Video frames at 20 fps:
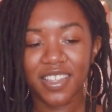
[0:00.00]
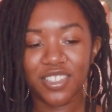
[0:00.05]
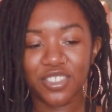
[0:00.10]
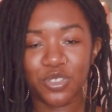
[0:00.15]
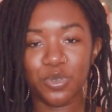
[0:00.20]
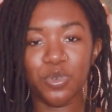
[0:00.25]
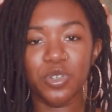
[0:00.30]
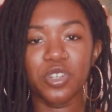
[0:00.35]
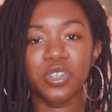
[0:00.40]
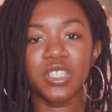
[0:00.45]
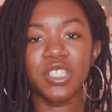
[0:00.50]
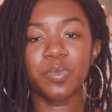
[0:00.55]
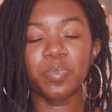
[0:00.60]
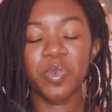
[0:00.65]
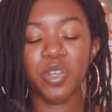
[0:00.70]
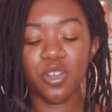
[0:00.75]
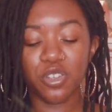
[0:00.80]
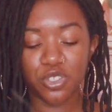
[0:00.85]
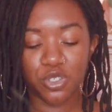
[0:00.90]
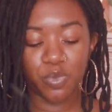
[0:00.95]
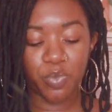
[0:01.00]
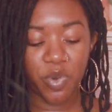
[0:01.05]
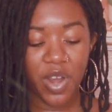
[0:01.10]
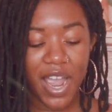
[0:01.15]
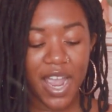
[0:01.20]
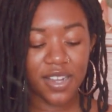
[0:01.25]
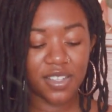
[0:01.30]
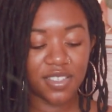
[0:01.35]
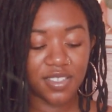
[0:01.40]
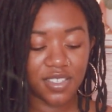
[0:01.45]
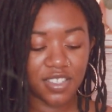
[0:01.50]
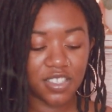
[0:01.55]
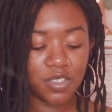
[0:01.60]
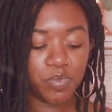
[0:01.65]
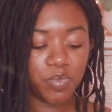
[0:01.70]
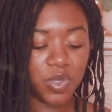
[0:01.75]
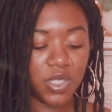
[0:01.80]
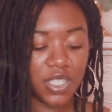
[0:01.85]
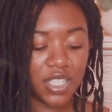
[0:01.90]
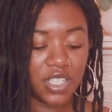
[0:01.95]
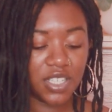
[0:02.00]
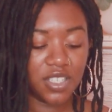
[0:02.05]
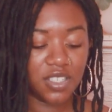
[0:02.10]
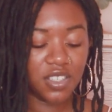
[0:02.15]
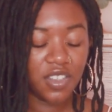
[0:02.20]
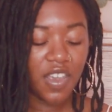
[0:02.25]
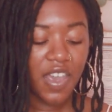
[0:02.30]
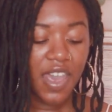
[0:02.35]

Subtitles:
Do your spiritual practices, please.